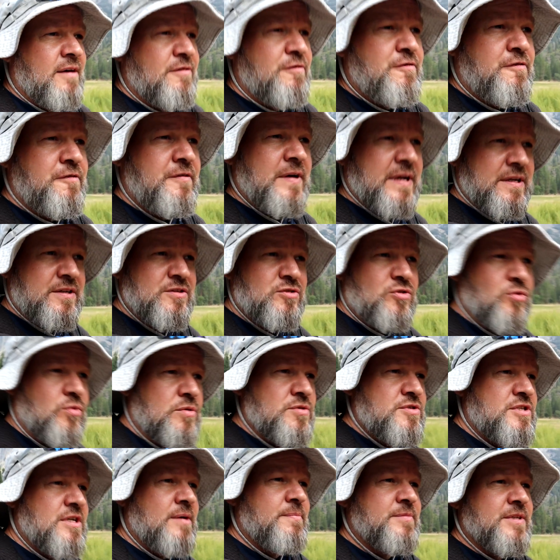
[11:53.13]
fixed
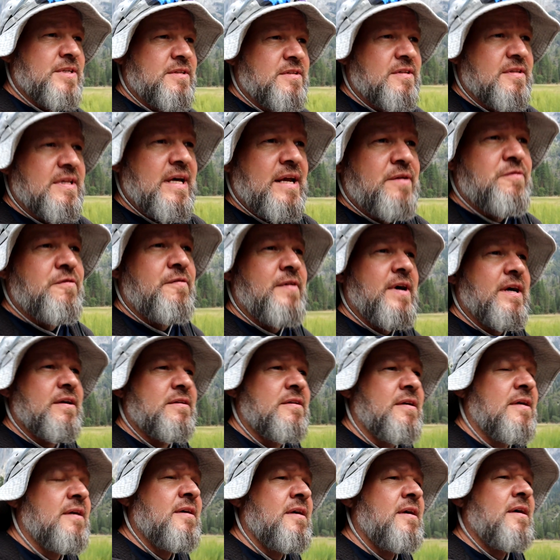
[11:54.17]
or something to that
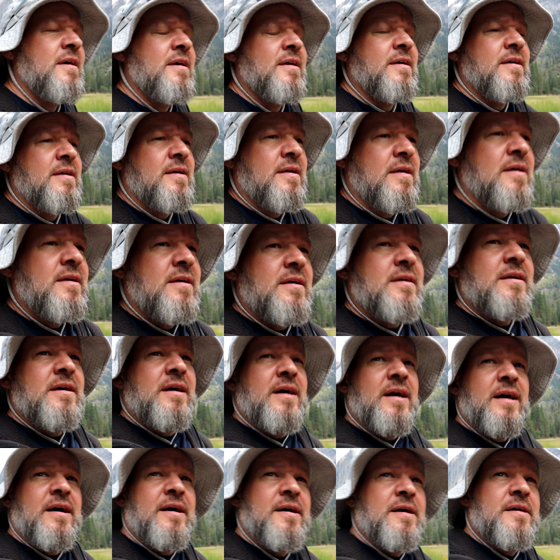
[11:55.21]
effect.
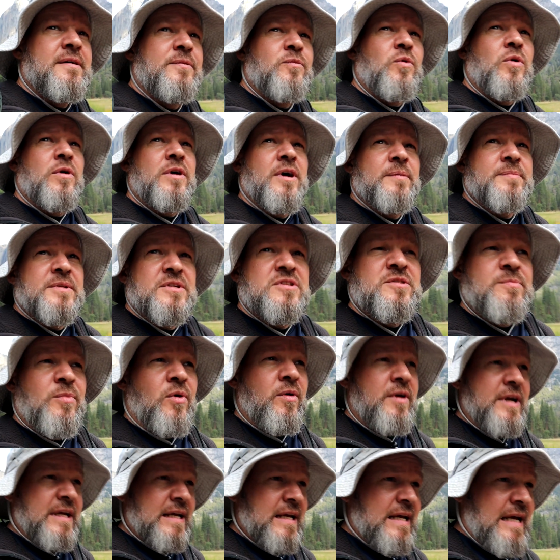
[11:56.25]
Woke up this
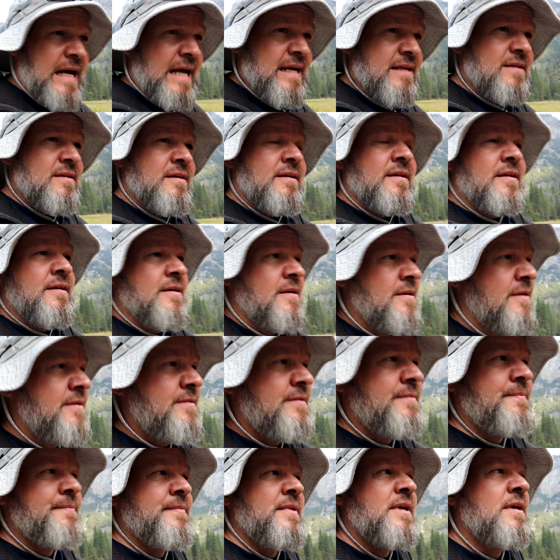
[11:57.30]
morning, it had
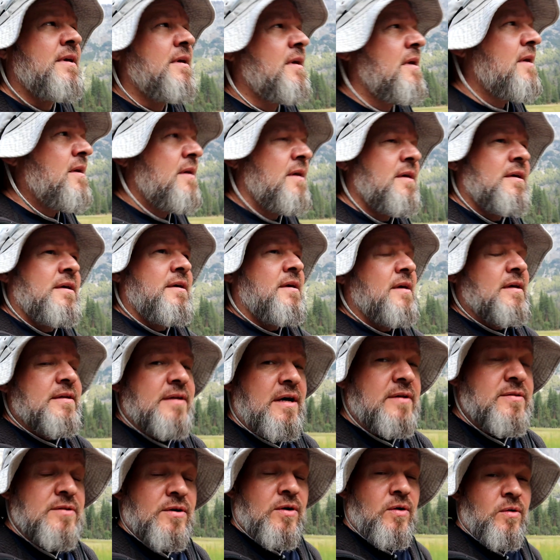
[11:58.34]

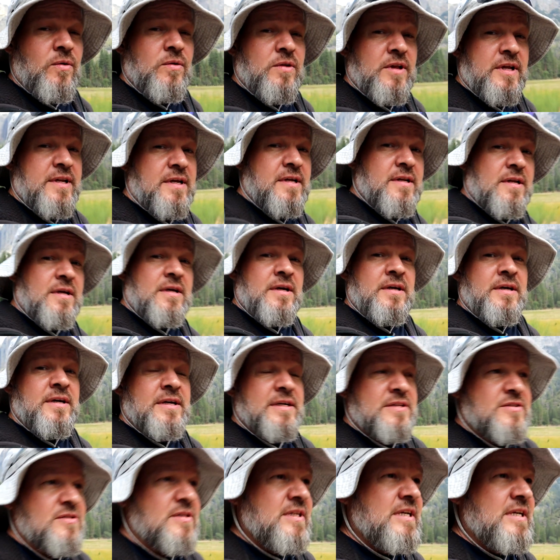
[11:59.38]
another hole in it. It's